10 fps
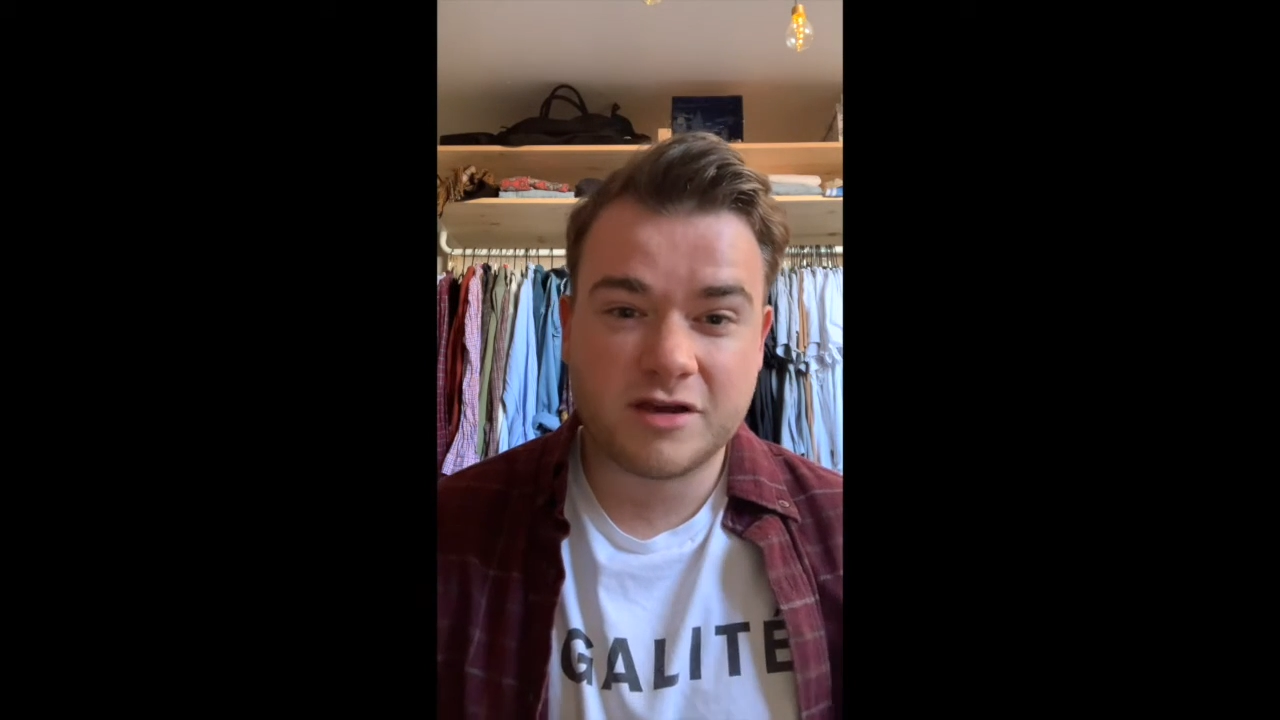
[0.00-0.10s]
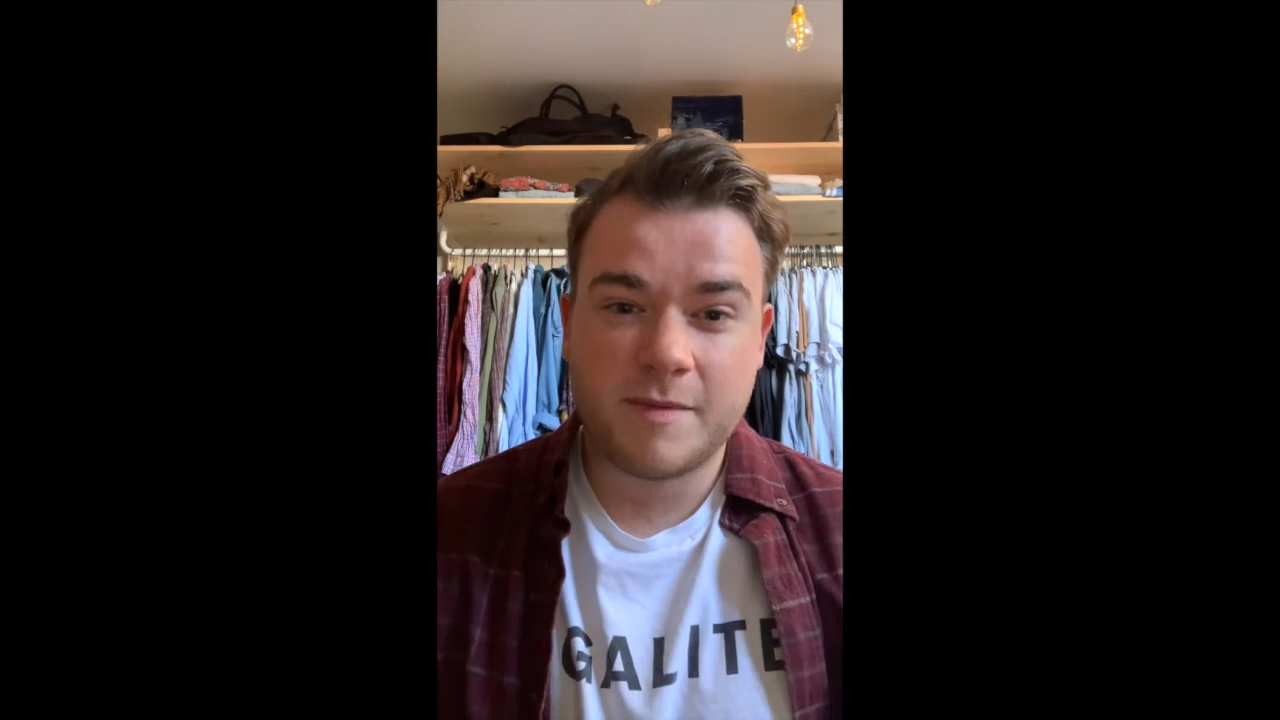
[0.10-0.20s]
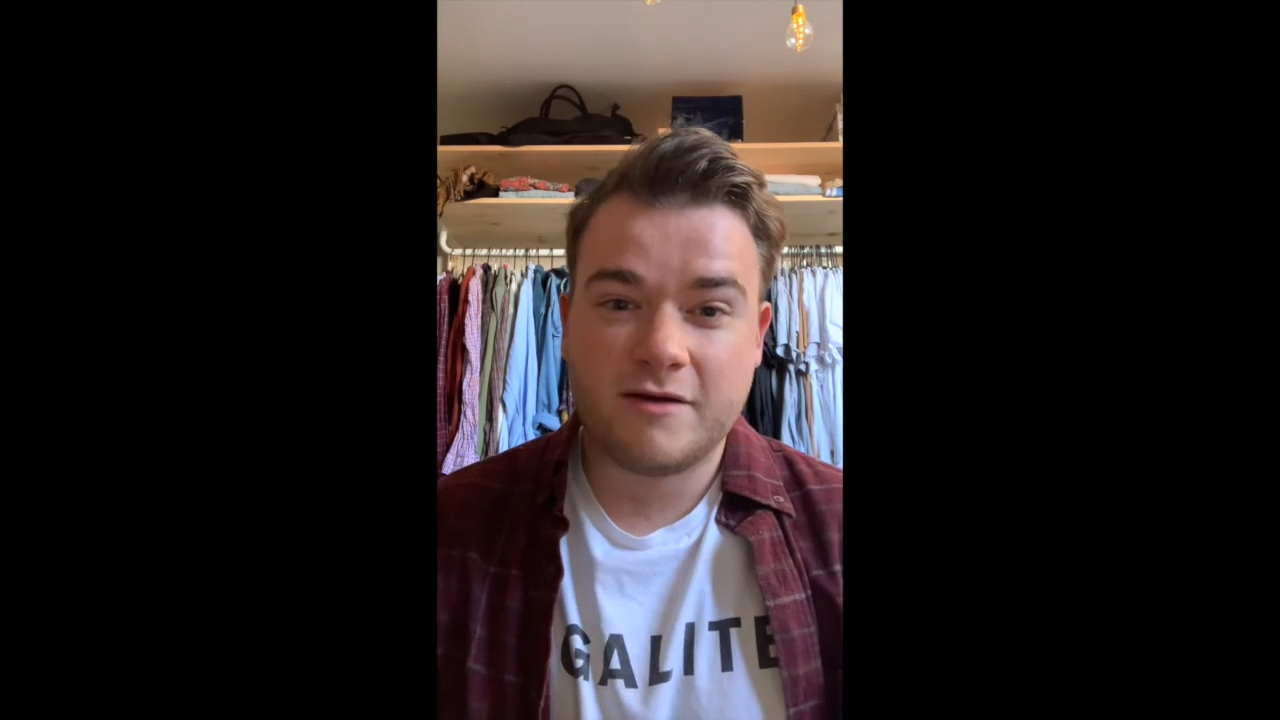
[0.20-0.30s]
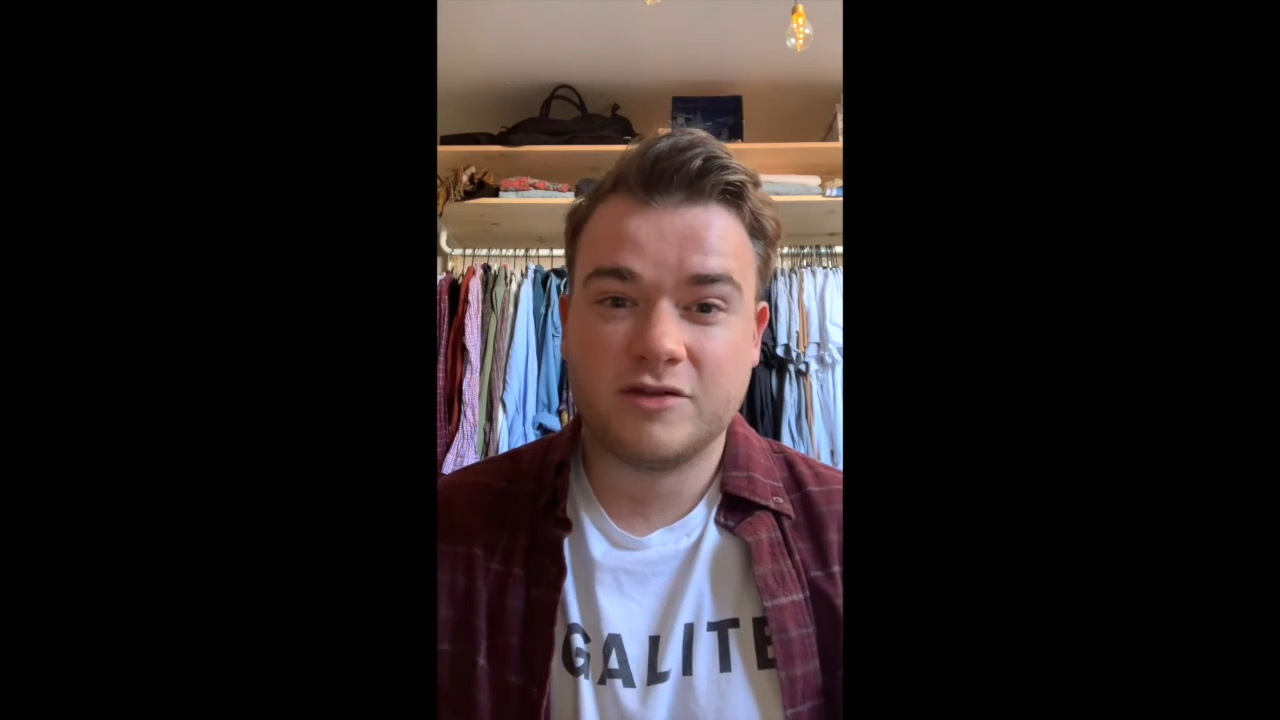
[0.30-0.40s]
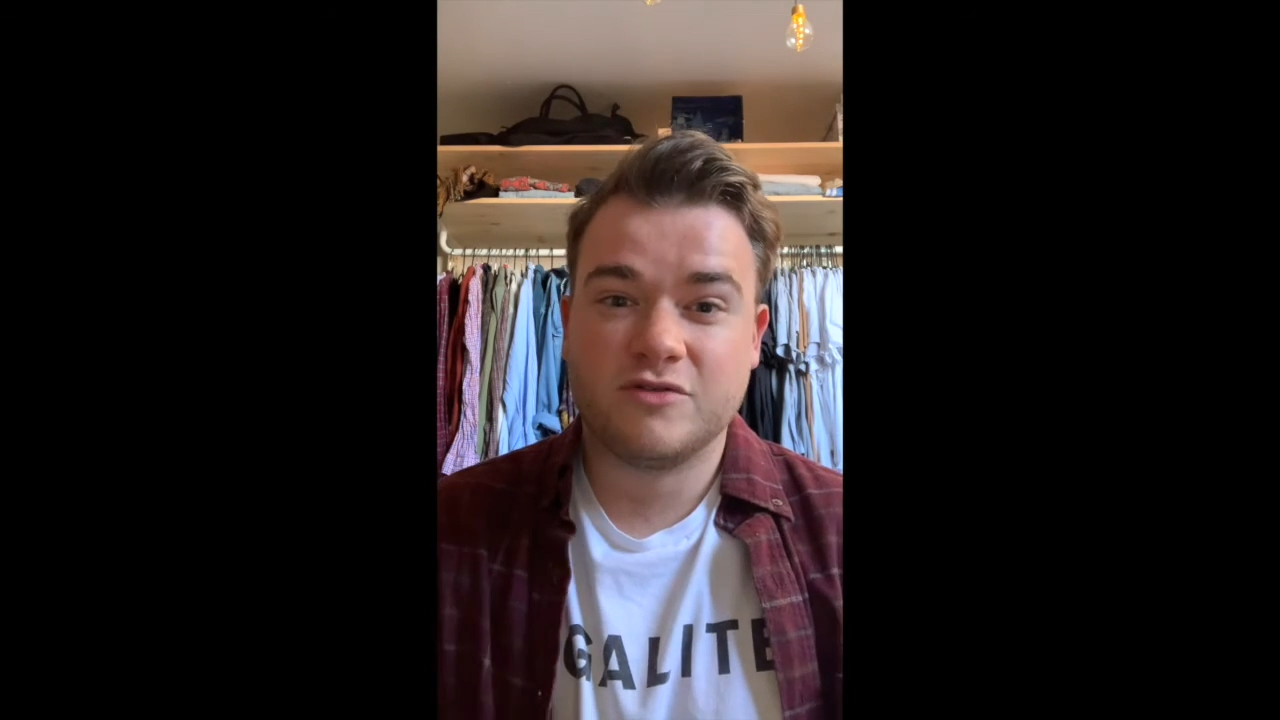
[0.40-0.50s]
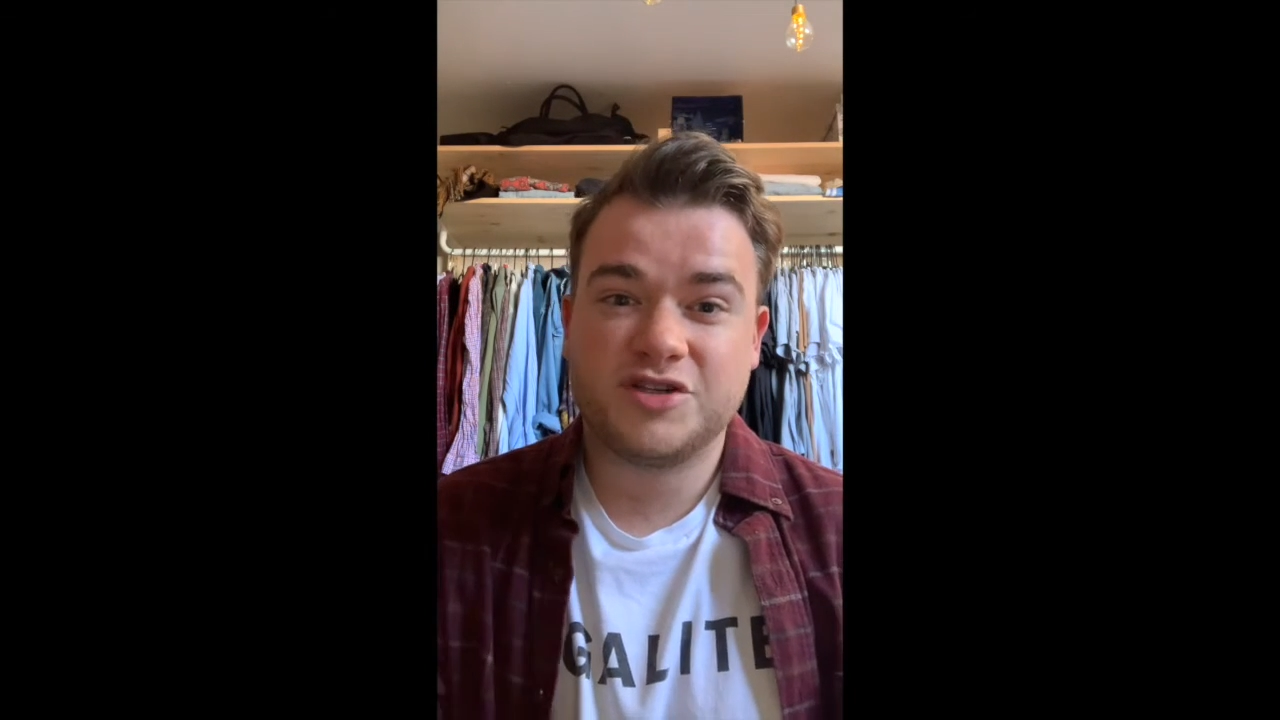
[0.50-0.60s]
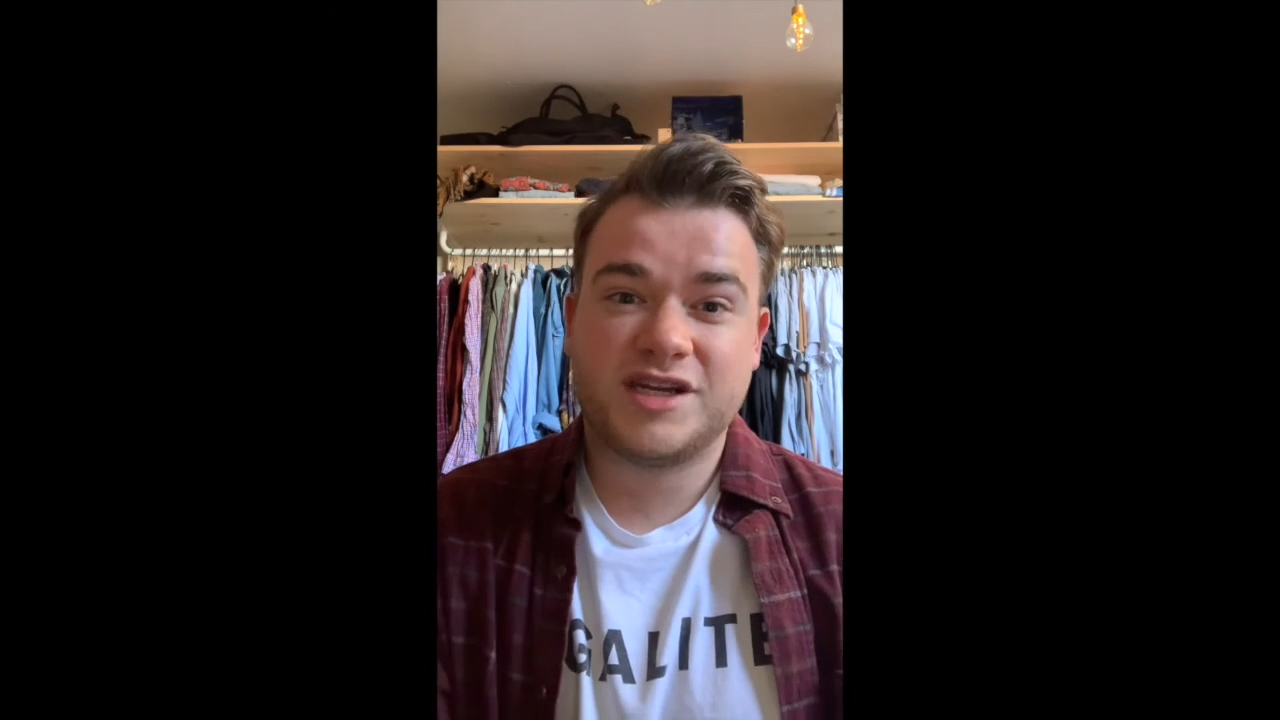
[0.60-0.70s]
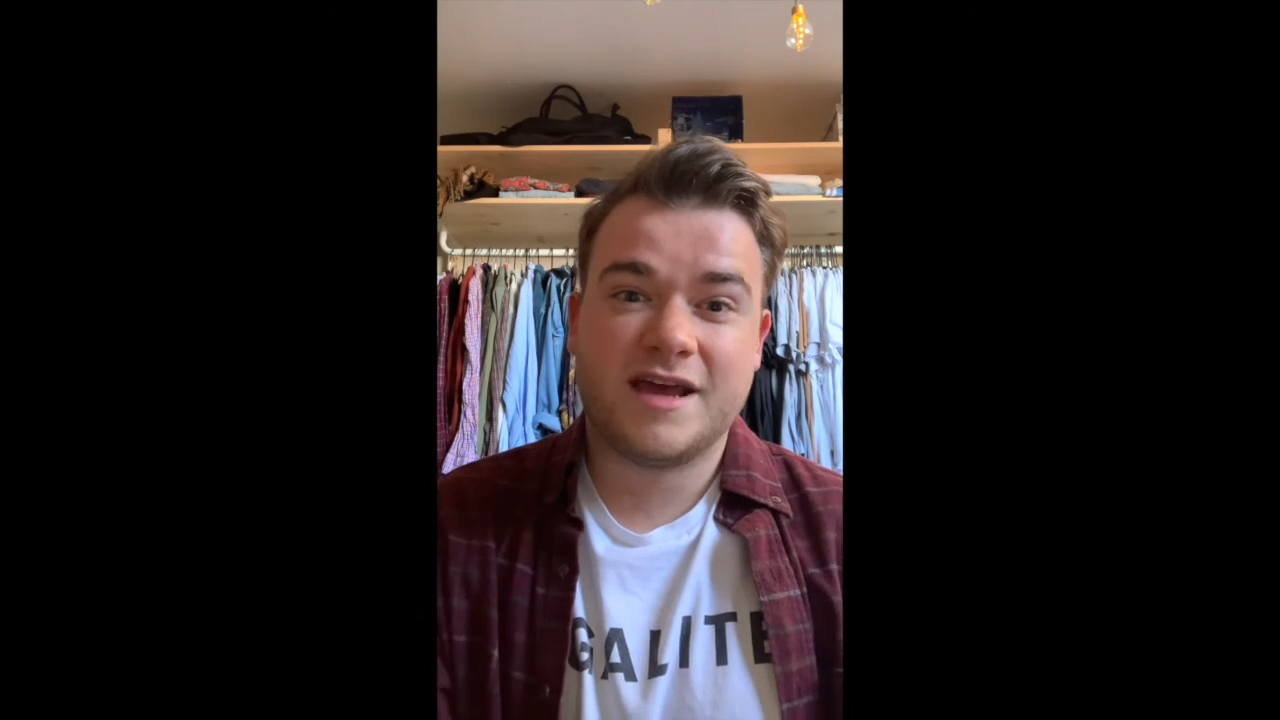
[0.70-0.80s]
about launching